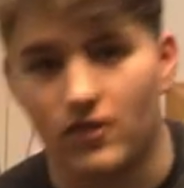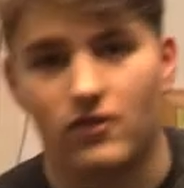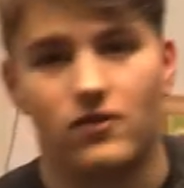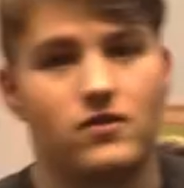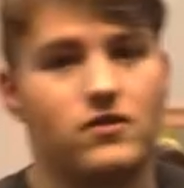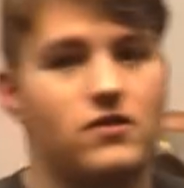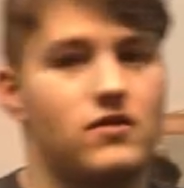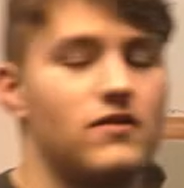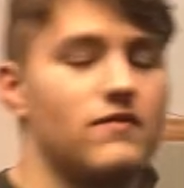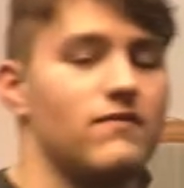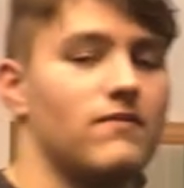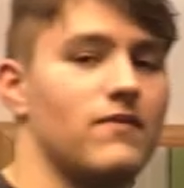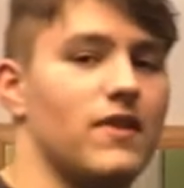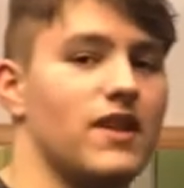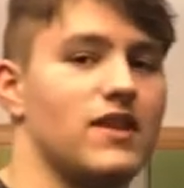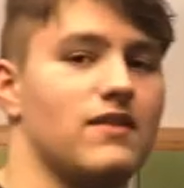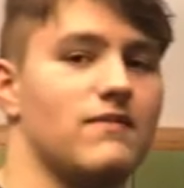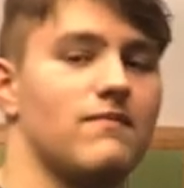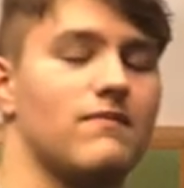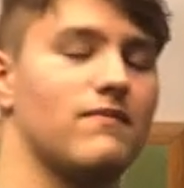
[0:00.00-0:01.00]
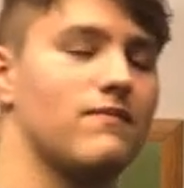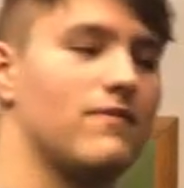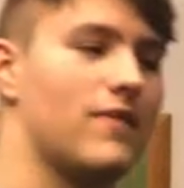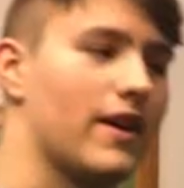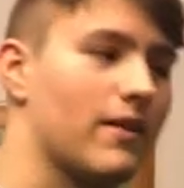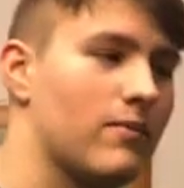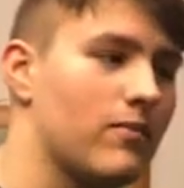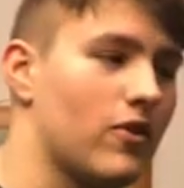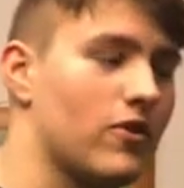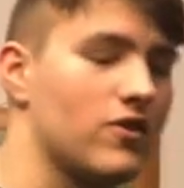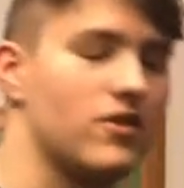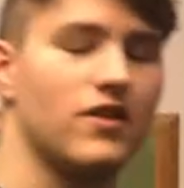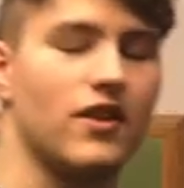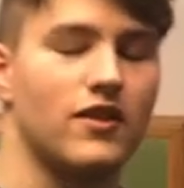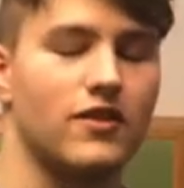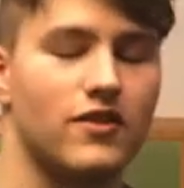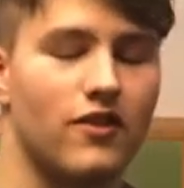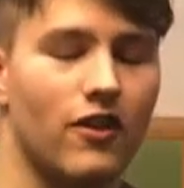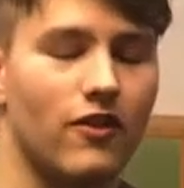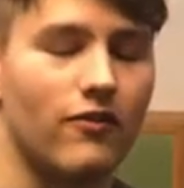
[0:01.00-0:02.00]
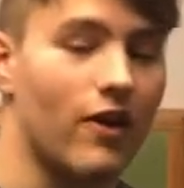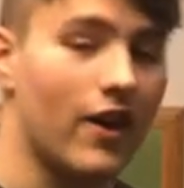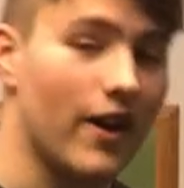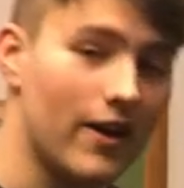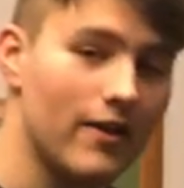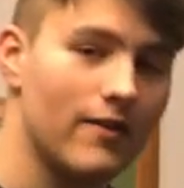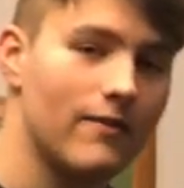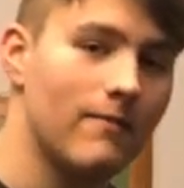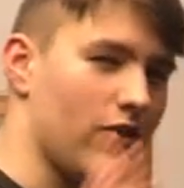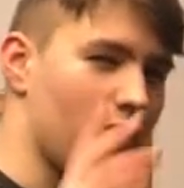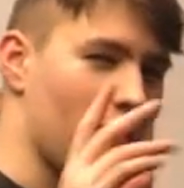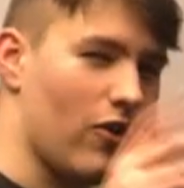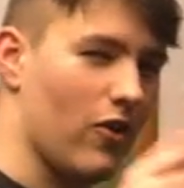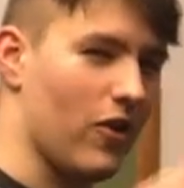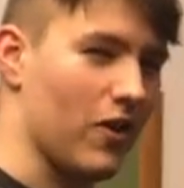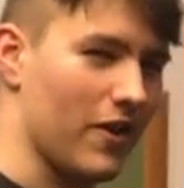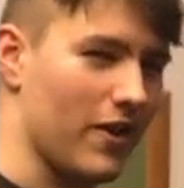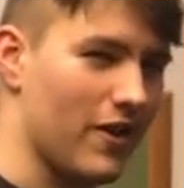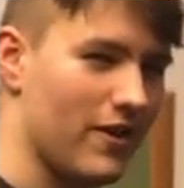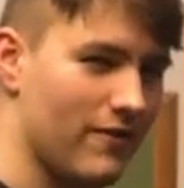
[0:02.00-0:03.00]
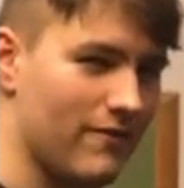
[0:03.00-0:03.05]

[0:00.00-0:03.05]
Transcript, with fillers: dodge, is it like punches and stuff, right? Now